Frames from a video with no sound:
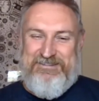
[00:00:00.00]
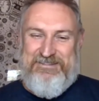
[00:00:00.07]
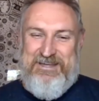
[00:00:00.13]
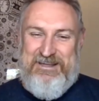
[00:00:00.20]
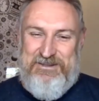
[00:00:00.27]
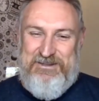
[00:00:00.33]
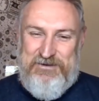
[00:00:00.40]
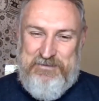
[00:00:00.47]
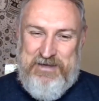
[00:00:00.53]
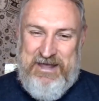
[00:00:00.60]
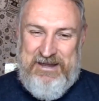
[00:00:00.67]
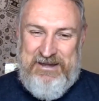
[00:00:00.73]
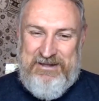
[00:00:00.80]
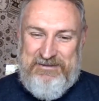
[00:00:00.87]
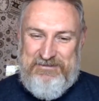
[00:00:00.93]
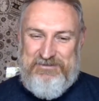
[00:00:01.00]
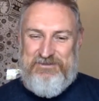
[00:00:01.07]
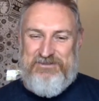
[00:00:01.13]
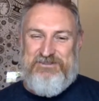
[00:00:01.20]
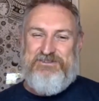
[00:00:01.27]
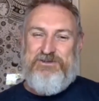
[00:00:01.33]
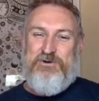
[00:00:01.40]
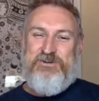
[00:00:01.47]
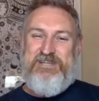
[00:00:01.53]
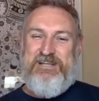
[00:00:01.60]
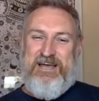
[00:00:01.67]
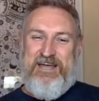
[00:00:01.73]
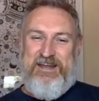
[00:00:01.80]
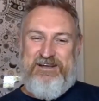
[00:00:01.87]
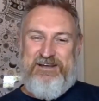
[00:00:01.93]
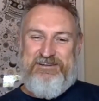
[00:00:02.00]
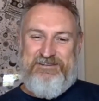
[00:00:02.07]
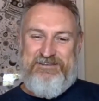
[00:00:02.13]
Thank you, Amanda. Talk to you later.